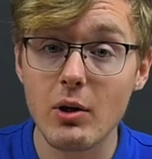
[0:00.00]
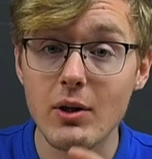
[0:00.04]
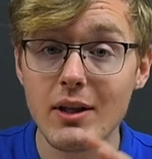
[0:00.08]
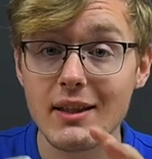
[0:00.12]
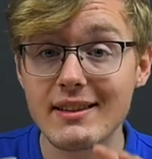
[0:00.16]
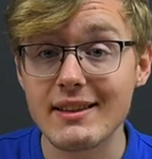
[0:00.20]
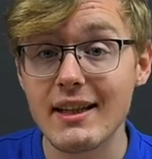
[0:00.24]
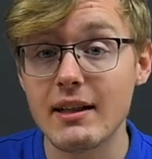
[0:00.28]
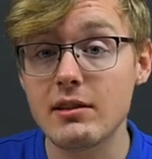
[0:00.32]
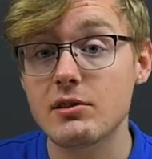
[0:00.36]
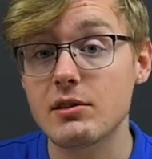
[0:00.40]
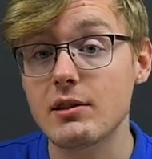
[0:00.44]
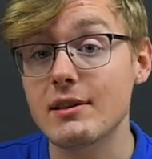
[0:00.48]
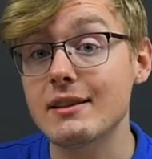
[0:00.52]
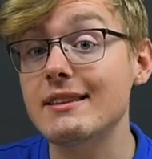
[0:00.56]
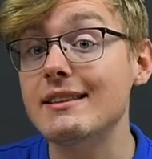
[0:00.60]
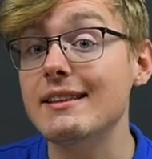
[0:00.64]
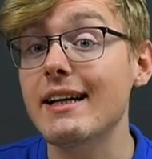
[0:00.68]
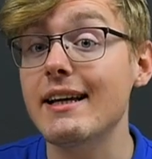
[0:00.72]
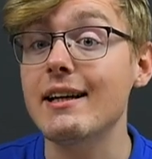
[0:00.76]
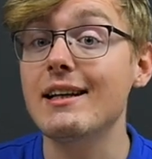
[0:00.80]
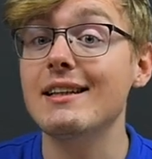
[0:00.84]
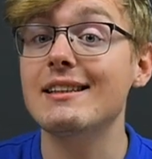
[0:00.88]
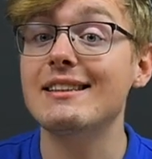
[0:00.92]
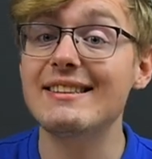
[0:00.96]
on a sensor
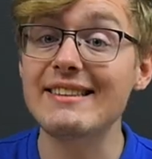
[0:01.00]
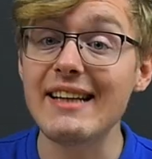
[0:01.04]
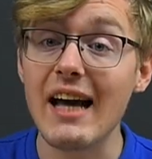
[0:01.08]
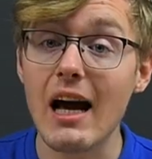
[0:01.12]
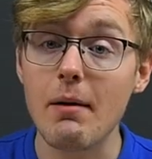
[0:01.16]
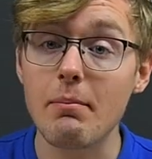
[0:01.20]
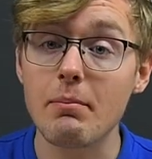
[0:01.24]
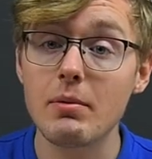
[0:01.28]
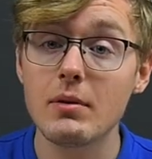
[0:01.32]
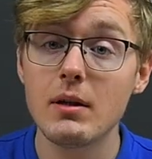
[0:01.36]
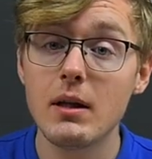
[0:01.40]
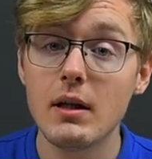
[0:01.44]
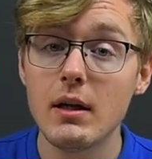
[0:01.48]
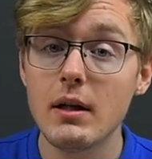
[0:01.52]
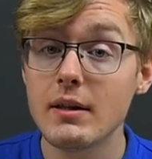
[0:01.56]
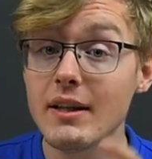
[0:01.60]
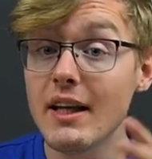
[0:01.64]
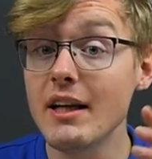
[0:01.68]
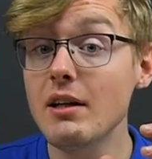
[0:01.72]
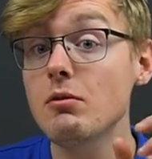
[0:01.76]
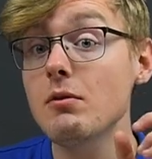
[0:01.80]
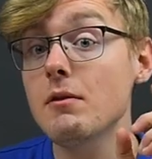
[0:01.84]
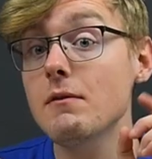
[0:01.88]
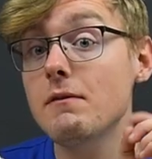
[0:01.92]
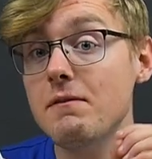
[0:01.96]
settings tab,
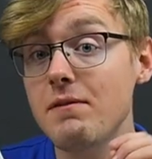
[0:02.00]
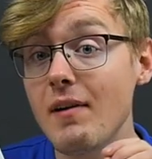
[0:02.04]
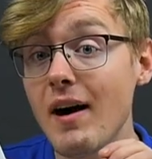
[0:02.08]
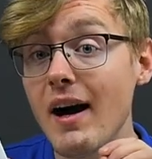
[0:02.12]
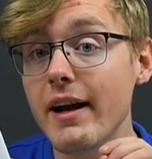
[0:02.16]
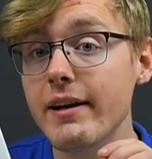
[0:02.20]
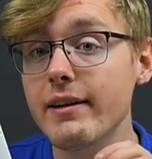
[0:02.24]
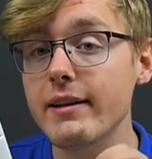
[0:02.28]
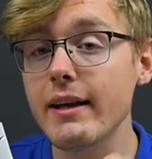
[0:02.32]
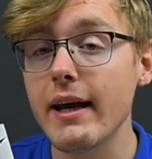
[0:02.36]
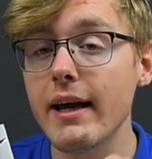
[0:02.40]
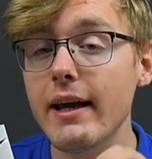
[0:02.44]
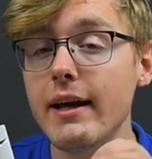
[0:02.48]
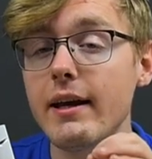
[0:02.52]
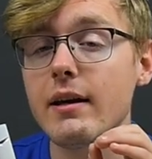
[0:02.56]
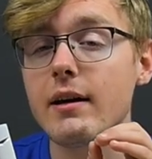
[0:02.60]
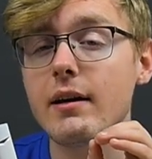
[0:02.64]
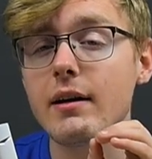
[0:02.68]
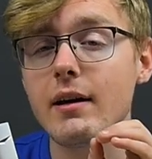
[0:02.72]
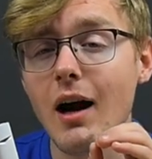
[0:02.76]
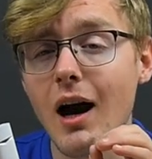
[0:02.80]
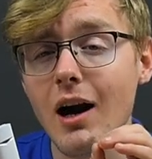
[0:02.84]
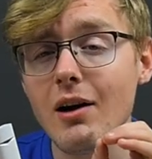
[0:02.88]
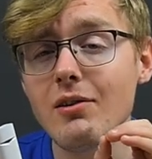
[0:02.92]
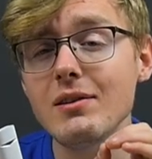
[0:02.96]
there you'll find a
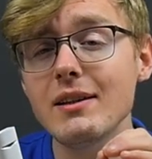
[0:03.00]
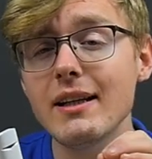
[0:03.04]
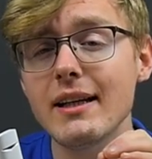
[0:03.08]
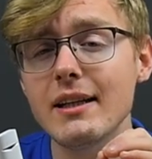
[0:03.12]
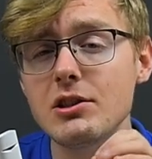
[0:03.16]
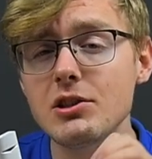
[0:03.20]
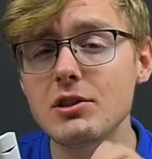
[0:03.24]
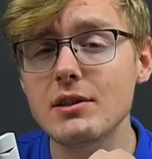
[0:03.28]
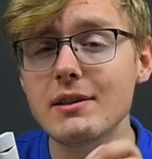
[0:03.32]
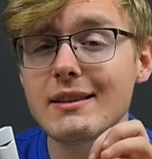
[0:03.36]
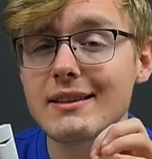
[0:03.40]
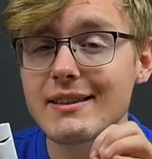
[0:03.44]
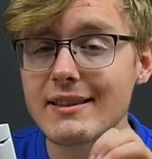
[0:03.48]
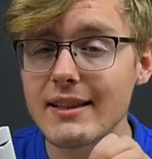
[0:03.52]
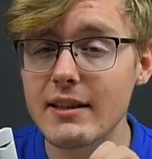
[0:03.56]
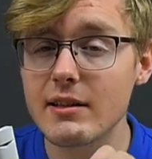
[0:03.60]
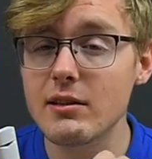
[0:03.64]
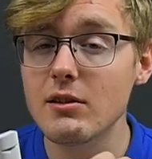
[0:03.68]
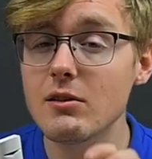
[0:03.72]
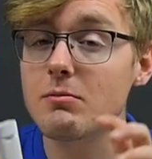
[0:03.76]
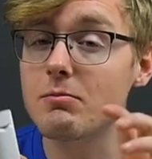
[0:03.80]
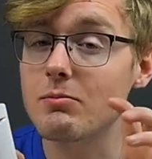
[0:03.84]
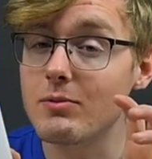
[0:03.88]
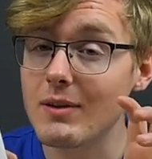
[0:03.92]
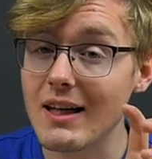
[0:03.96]
correlation
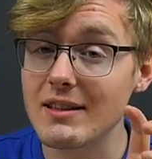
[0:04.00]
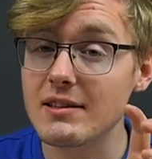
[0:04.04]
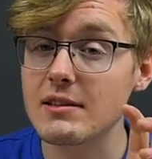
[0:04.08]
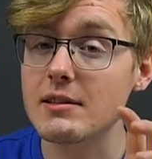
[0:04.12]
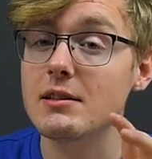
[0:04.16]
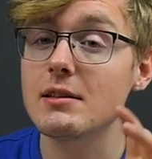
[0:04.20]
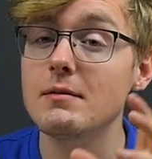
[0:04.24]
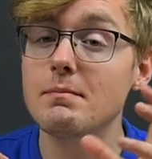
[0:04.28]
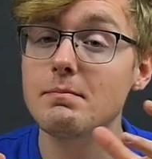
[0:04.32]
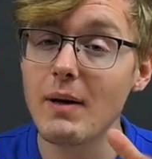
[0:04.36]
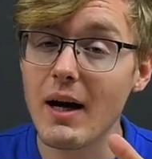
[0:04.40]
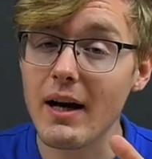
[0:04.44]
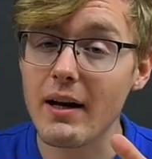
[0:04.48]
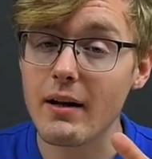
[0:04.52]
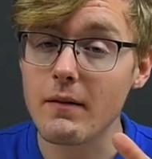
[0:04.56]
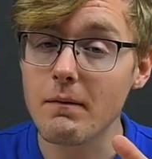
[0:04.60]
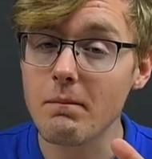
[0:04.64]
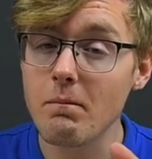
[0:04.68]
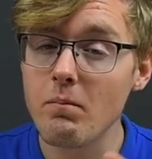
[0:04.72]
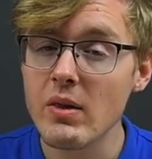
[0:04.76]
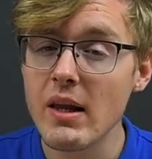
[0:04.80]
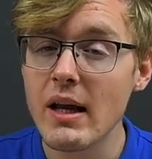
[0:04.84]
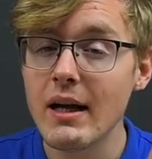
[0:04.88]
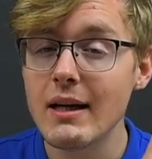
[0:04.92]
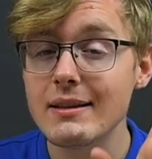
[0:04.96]
signal processing button
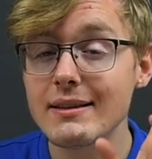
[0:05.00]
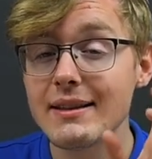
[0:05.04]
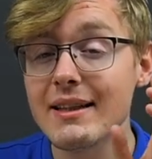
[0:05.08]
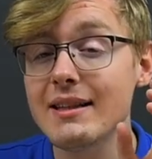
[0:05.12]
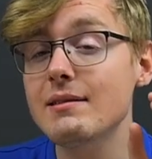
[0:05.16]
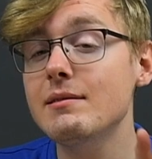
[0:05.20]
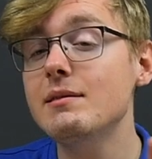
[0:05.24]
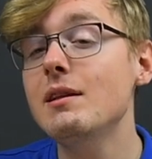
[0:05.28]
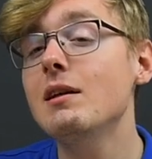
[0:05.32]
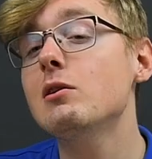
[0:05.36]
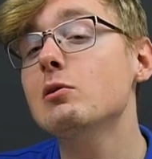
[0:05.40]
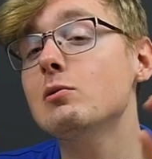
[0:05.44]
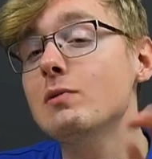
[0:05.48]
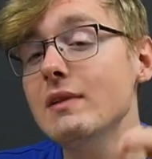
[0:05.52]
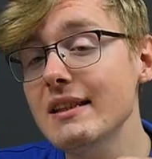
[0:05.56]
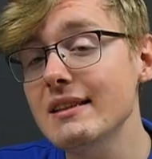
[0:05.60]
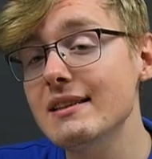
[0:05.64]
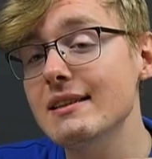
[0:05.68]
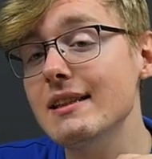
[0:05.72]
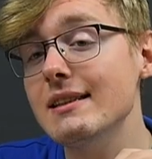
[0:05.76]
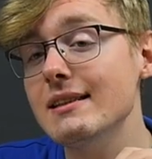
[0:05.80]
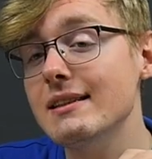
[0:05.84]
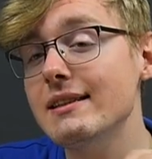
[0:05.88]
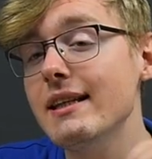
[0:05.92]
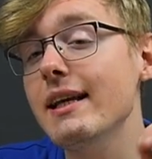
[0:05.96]
that
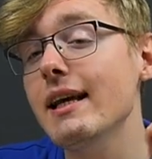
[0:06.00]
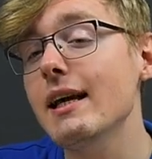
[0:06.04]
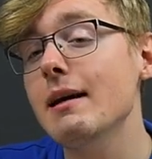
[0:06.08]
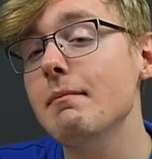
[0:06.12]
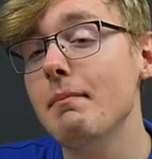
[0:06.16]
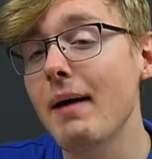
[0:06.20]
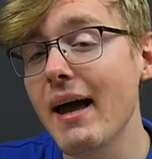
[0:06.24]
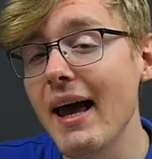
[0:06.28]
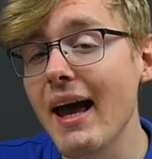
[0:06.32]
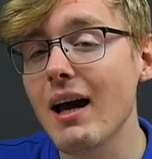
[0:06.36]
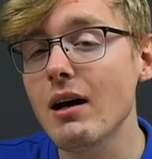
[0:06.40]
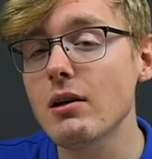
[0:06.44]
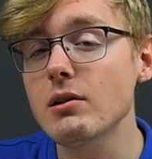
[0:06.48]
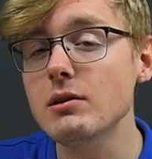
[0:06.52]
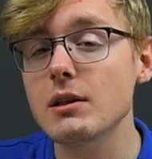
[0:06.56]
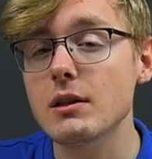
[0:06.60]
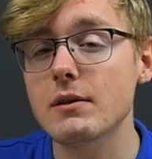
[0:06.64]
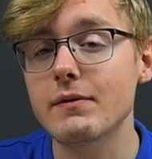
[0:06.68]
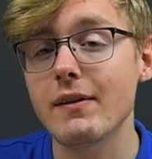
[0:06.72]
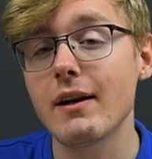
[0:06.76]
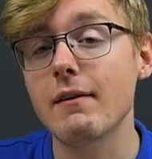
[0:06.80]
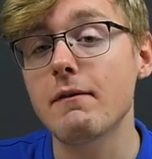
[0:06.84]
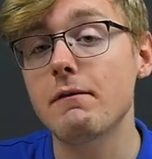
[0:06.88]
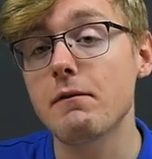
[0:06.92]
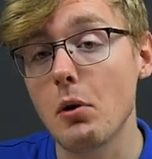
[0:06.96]
decreases the amount
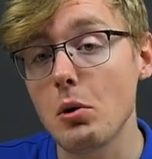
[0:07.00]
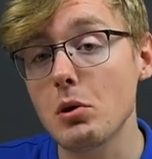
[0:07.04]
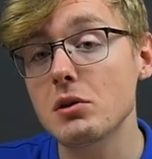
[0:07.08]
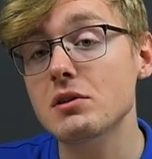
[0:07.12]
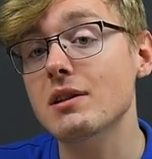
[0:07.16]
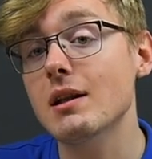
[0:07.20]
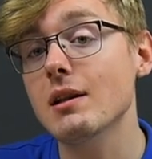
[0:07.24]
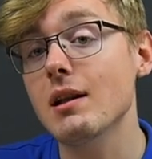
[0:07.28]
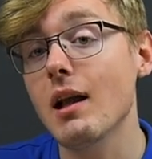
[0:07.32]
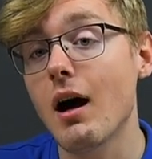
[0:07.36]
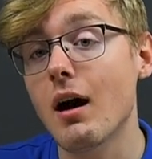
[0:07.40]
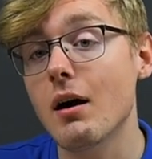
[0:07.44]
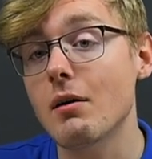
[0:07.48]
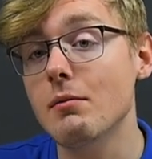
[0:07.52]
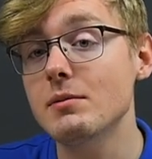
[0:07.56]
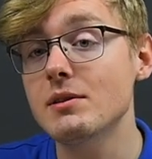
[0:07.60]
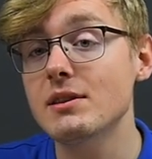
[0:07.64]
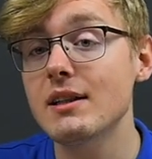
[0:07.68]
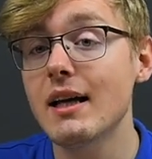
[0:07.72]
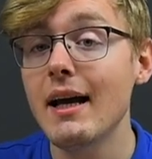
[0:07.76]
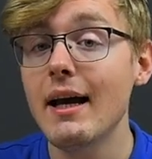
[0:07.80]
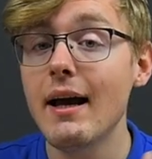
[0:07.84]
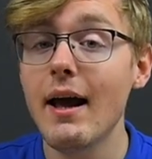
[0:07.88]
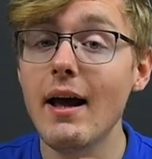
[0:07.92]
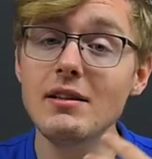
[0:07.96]
of a false
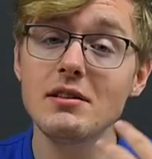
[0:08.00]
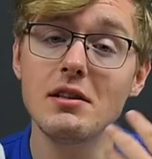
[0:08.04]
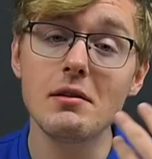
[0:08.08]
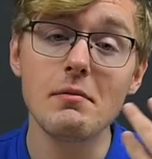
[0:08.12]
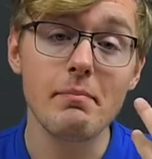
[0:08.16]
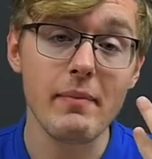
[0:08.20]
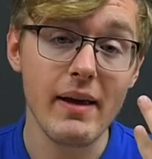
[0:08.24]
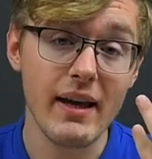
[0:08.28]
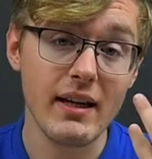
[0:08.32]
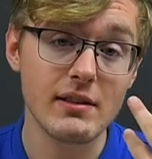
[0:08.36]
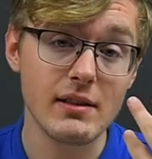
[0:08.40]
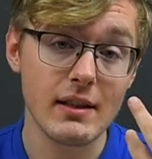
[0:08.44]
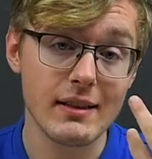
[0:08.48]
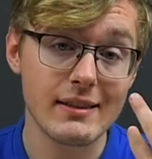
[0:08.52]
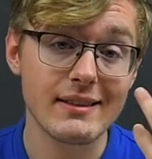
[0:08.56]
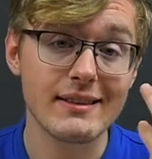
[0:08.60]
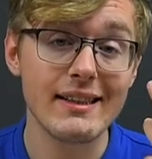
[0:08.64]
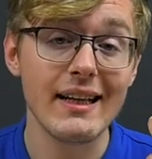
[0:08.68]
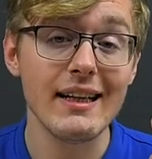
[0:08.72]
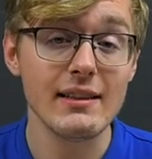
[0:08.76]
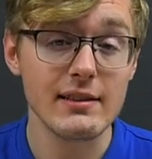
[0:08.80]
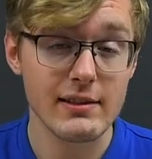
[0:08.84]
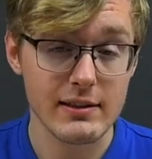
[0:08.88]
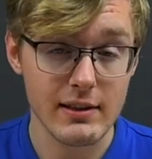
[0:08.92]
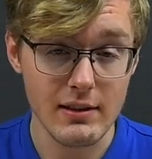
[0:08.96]
alarms as it makes a
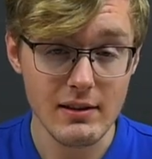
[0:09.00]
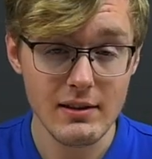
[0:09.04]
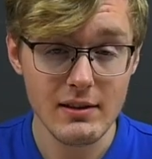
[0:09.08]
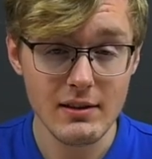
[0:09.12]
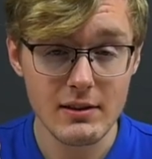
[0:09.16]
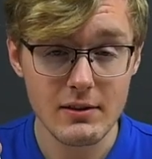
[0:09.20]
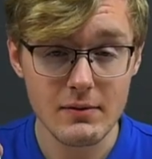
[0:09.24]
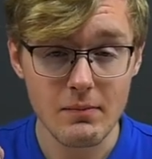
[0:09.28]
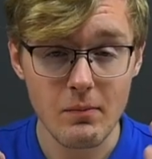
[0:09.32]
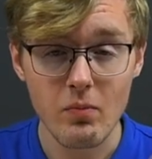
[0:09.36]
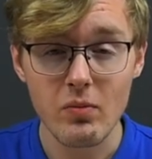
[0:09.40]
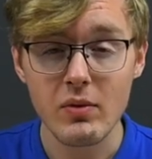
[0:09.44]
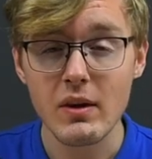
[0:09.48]
sensors